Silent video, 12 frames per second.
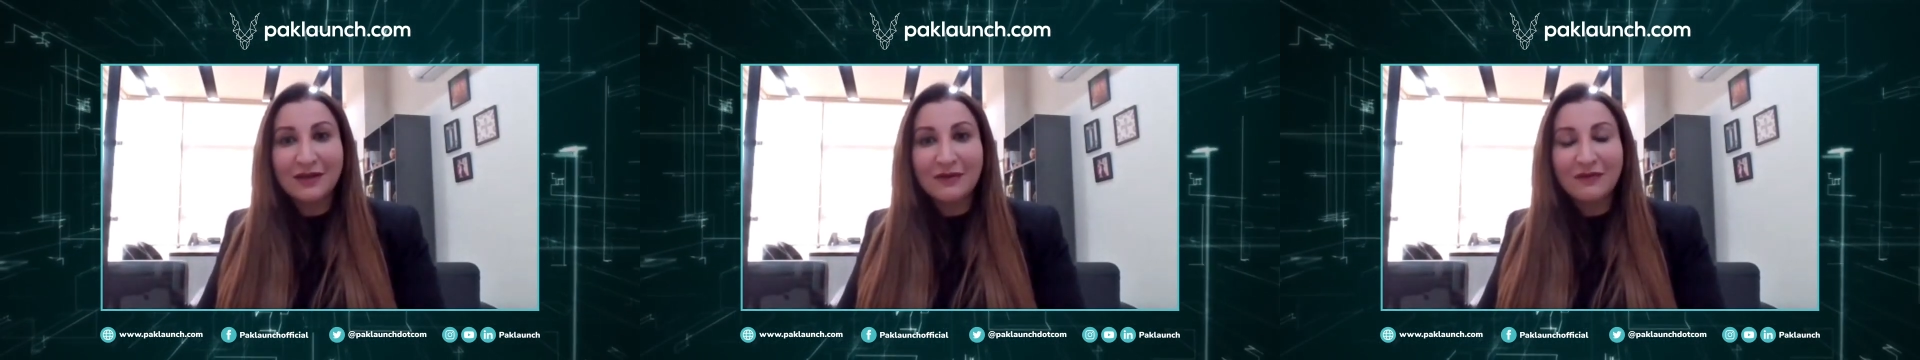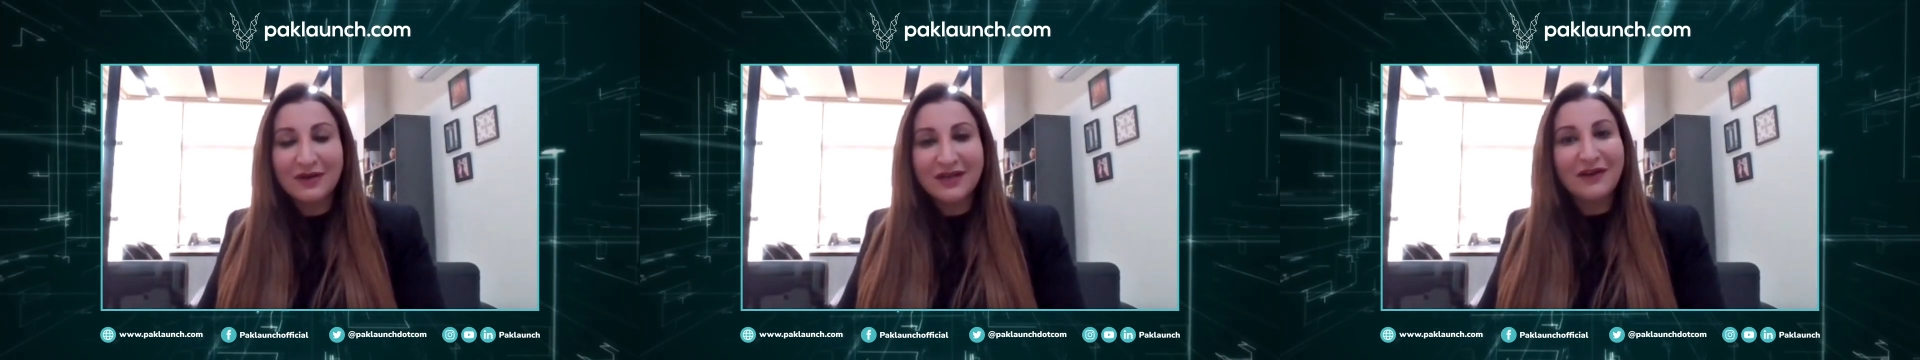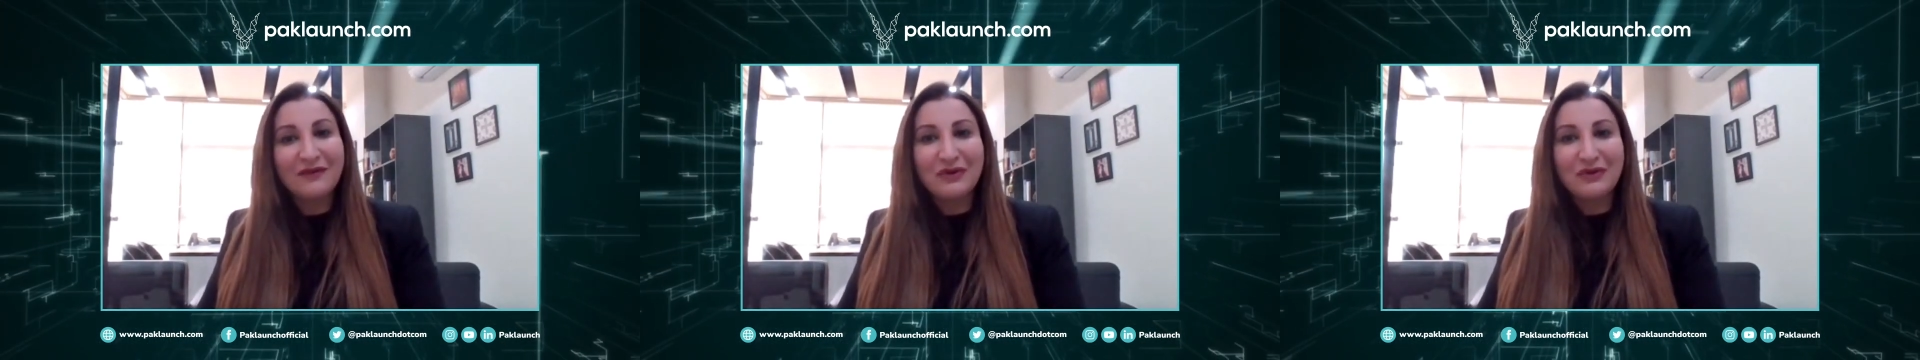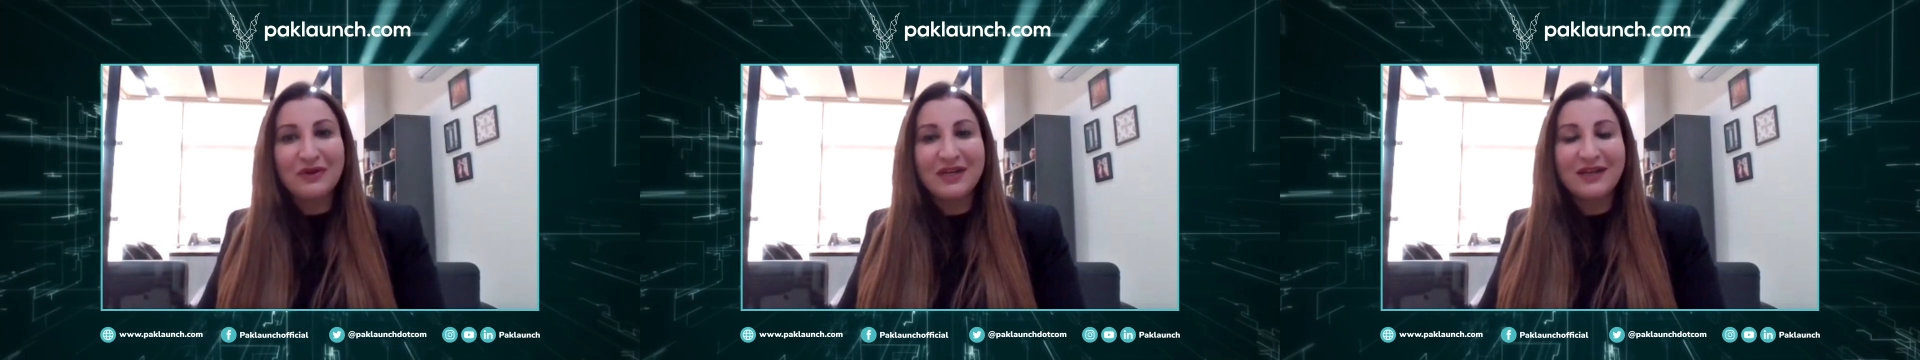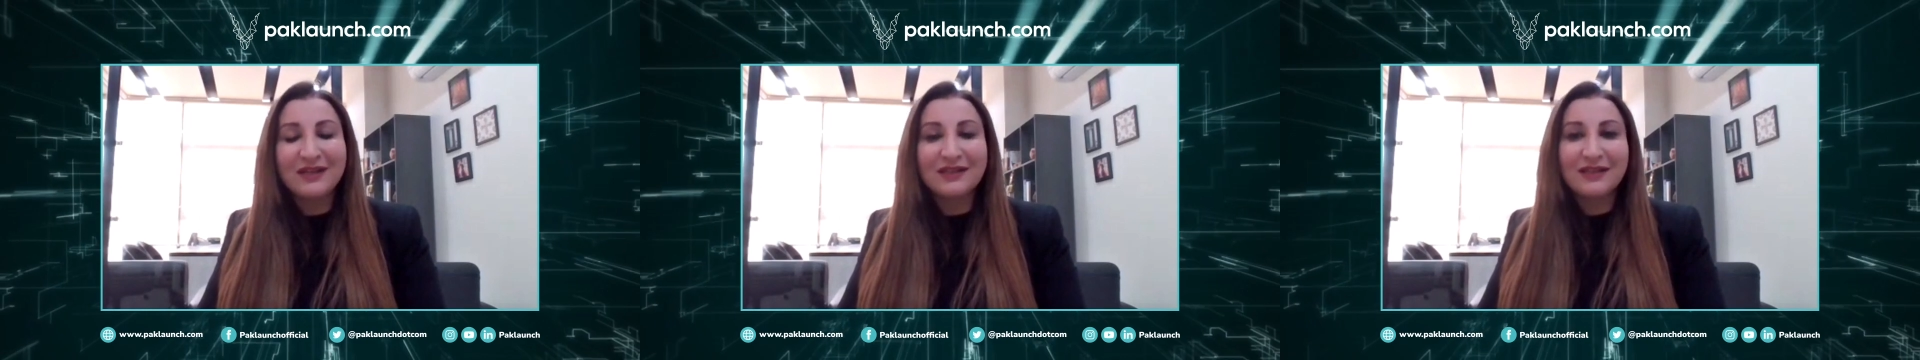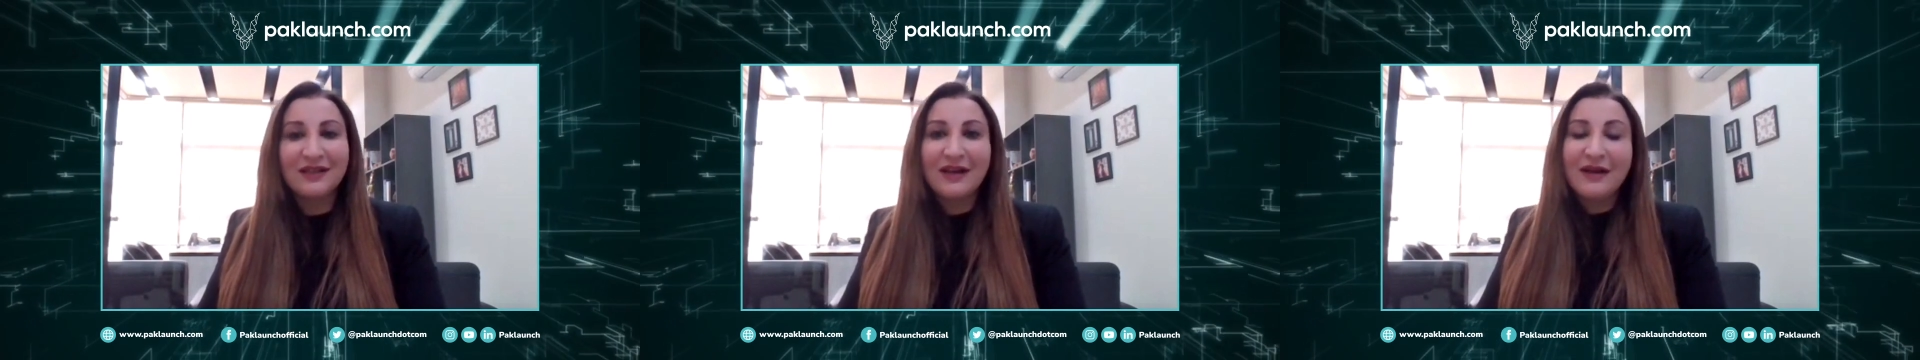Worked there for 2
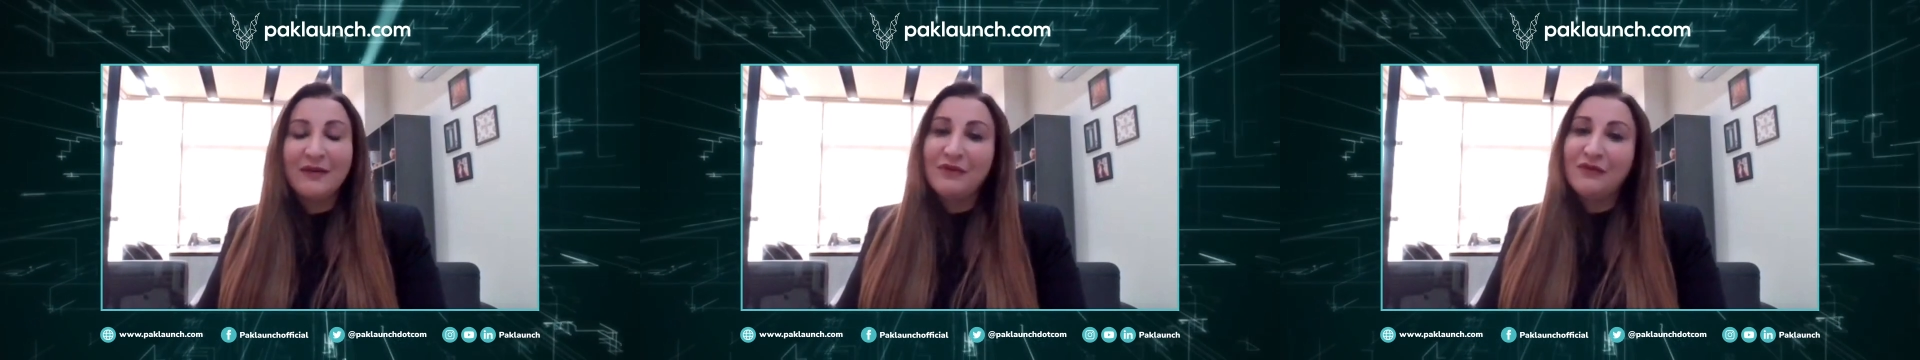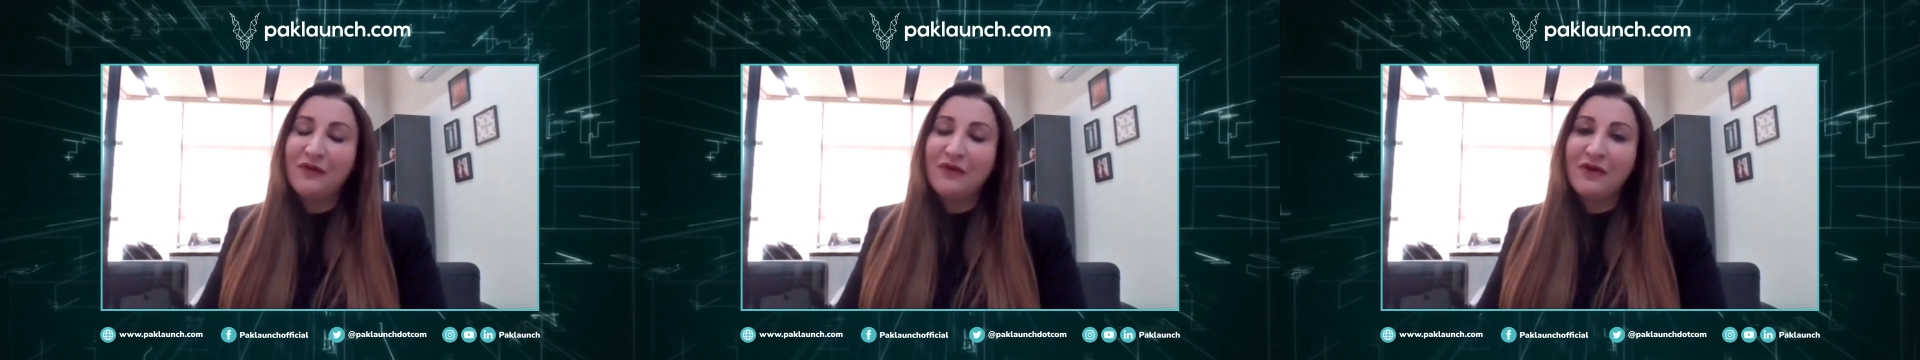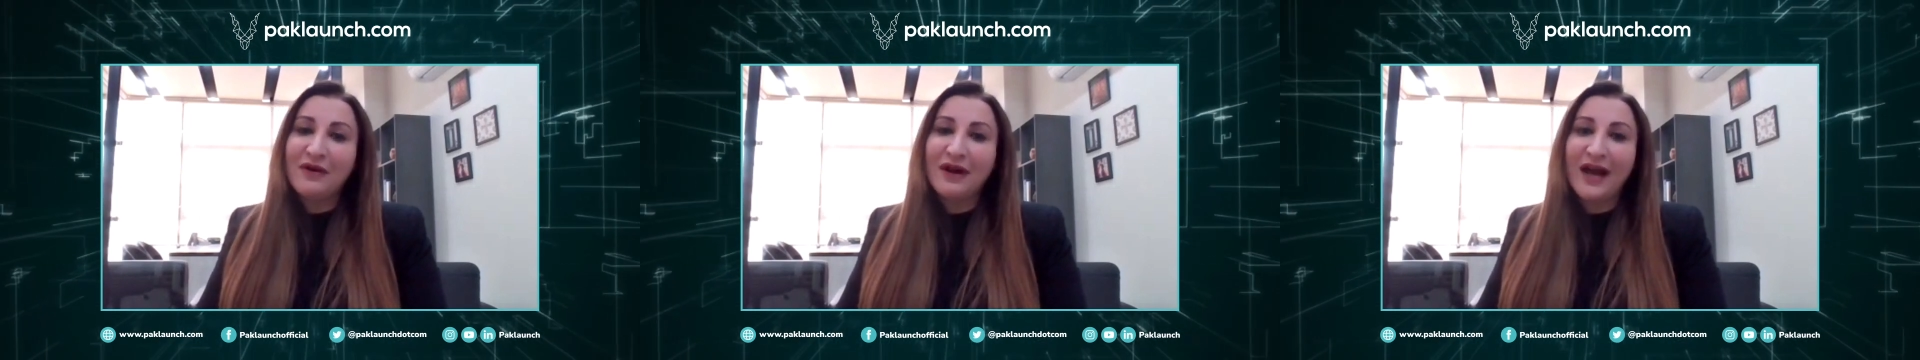years before